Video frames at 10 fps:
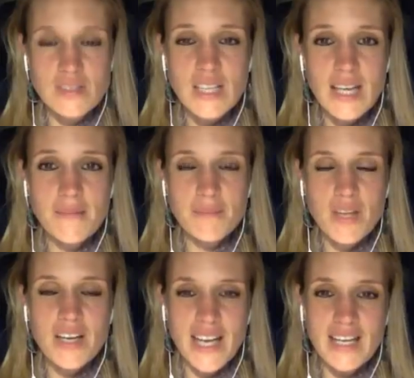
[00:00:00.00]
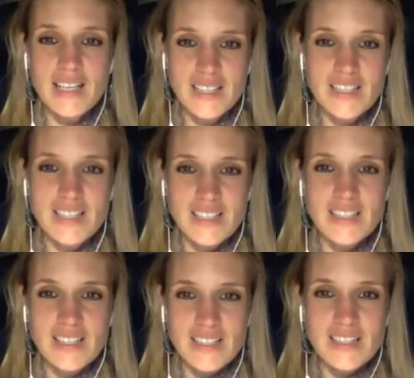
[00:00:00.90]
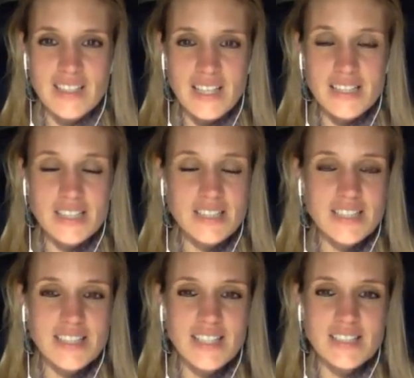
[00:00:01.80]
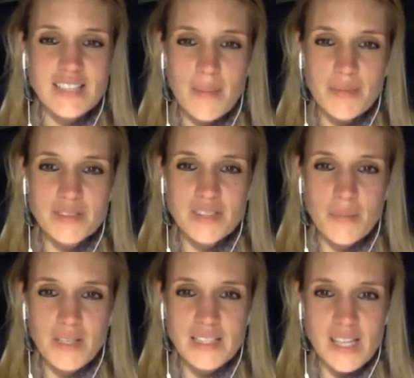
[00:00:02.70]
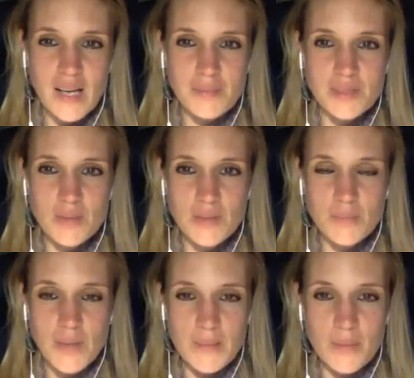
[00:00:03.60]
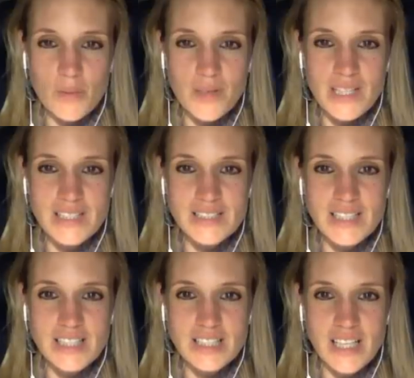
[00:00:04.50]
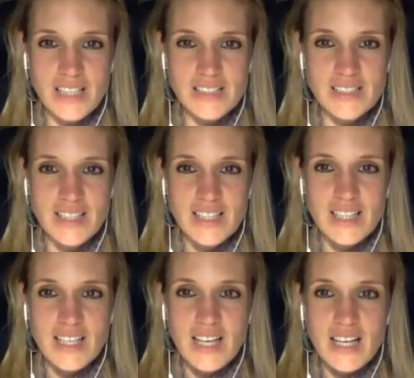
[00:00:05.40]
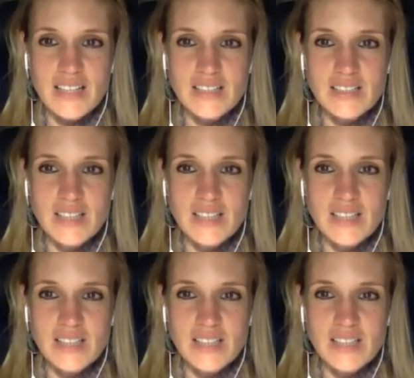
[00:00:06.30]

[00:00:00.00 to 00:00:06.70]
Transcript: Yeah, okay. It's just I see it's happened so many times to people with these teachings, and